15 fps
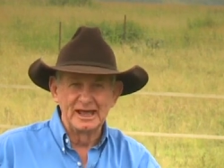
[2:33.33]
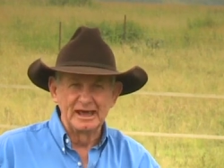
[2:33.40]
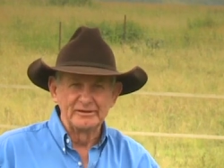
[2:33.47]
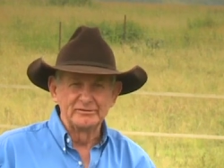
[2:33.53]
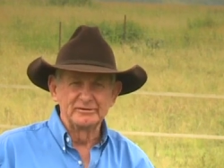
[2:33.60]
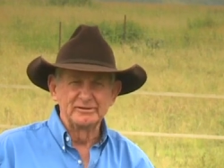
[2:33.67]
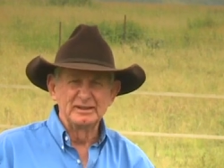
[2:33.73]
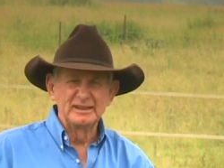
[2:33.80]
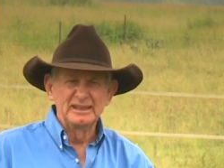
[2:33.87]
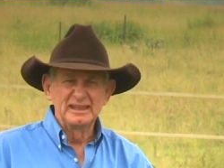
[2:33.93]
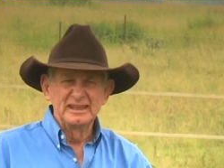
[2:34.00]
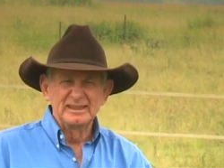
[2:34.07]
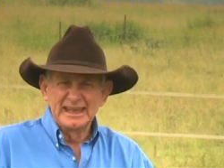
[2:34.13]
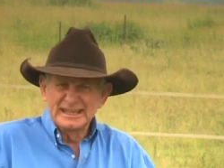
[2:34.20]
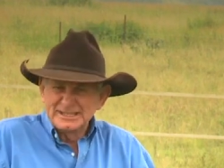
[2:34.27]
life.
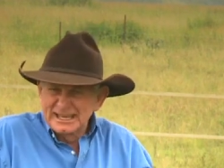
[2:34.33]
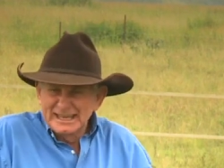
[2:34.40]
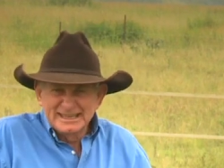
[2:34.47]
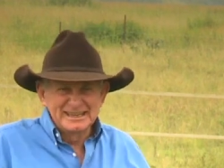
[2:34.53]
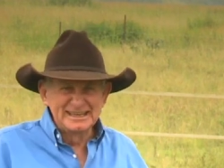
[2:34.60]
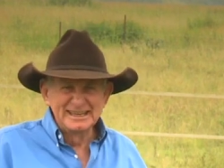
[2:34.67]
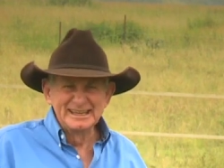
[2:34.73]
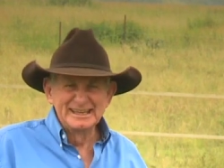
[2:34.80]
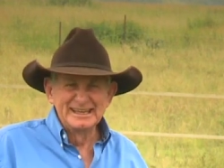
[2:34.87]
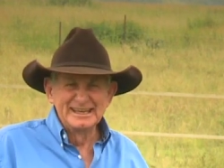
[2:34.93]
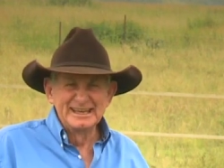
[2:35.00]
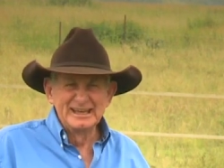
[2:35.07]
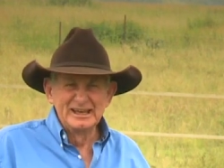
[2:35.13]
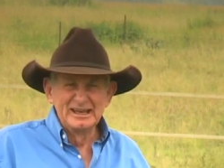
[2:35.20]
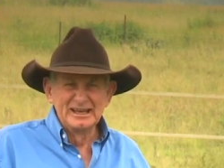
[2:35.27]
That's it.
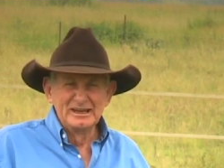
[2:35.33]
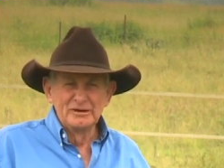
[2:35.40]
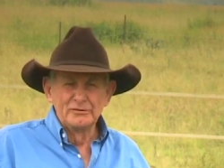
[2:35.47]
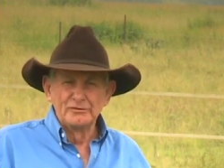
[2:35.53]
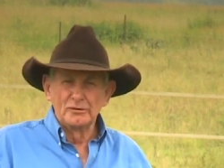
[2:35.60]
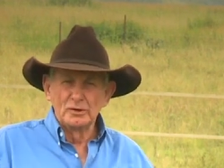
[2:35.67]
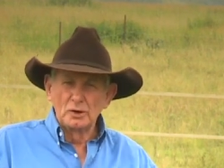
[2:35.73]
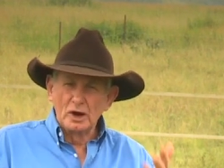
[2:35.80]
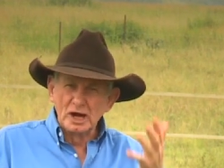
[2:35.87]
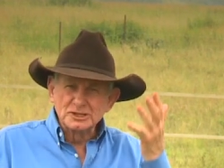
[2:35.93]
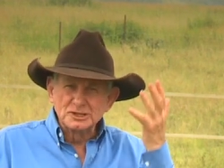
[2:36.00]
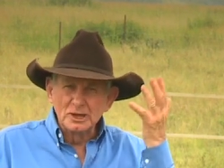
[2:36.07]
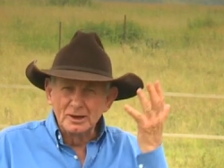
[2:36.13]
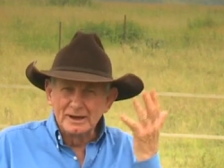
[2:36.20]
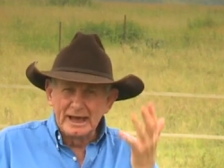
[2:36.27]
For
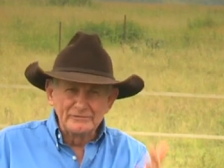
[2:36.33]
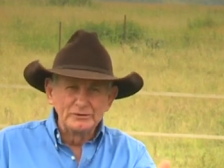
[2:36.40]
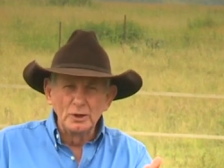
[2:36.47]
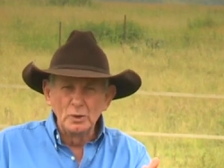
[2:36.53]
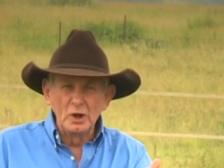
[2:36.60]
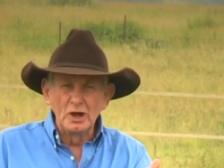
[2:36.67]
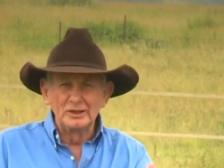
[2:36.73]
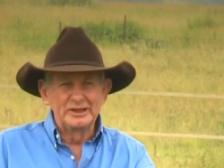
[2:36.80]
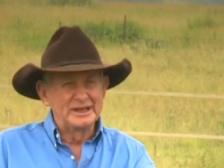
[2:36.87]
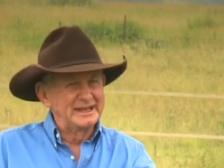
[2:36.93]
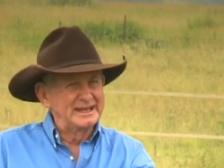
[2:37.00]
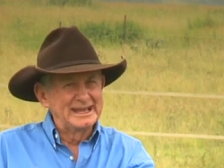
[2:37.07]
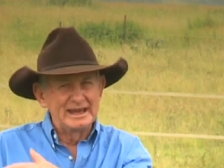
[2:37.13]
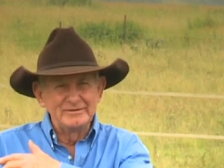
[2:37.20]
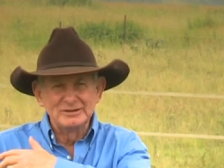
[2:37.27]
God so loved the world that
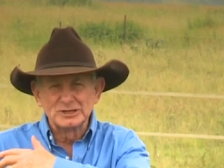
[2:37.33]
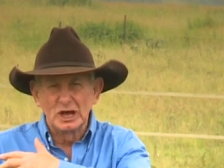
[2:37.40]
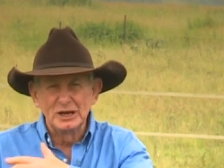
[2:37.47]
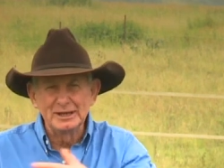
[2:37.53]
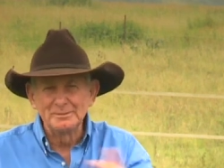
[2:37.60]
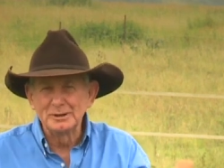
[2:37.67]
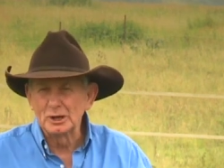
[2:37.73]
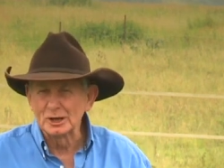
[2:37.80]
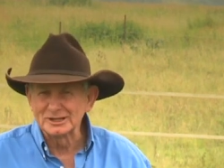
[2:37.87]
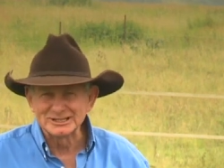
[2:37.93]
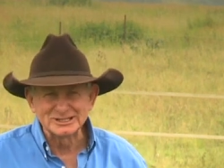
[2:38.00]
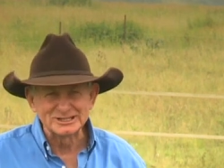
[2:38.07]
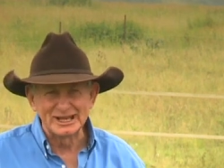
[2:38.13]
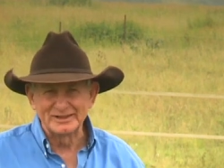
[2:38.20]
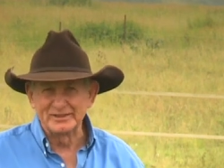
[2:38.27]
he gave his only
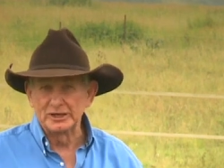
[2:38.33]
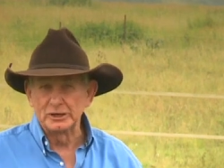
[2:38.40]
begotten Son,